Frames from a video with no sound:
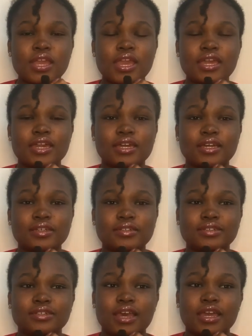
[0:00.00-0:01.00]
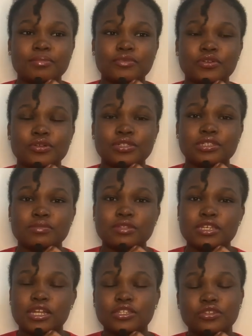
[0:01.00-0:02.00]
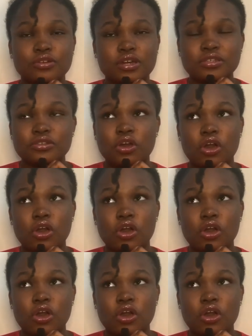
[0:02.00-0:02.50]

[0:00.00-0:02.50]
And I'm going to be telling you guys